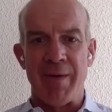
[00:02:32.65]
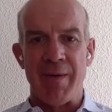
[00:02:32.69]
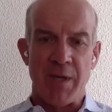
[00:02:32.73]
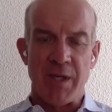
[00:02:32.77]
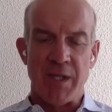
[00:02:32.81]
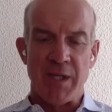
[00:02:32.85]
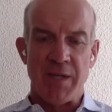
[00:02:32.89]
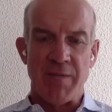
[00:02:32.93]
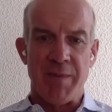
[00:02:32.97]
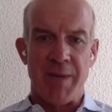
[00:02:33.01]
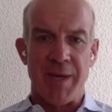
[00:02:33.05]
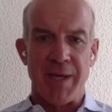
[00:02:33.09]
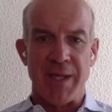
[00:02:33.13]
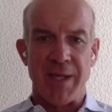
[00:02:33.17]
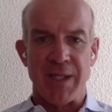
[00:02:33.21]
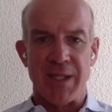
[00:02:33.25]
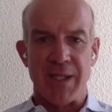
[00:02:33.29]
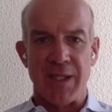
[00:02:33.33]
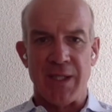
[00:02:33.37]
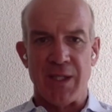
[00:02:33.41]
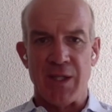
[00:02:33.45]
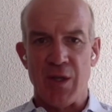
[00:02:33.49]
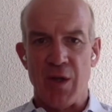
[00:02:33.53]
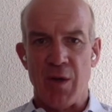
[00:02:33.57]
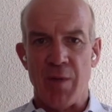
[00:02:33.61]
explosive
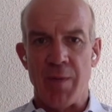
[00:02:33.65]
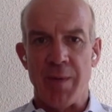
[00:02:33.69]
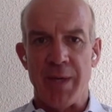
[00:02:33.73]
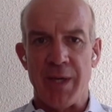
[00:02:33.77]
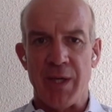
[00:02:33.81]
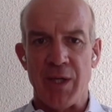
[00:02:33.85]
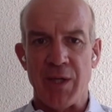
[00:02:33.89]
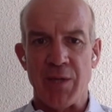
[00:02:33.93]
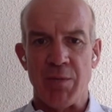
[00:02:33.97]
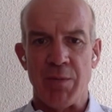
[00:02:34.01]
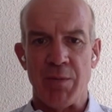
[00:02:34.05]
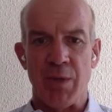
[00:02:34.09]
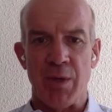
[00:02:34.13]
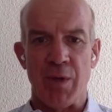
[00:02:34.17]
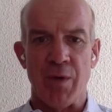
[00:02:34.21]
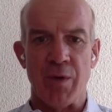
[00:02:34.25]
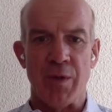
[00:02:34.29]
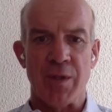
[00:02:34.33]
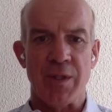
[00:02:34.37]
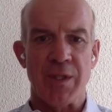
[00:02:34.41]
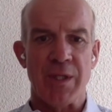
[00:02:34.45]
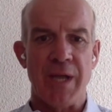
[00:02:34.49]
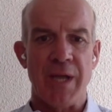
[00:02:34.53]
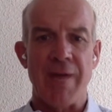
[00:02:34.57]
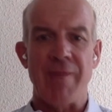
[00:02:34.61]
magazines, accommodation
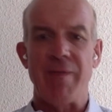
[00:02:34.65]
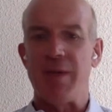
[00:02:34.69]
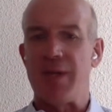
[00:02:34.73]
blocks,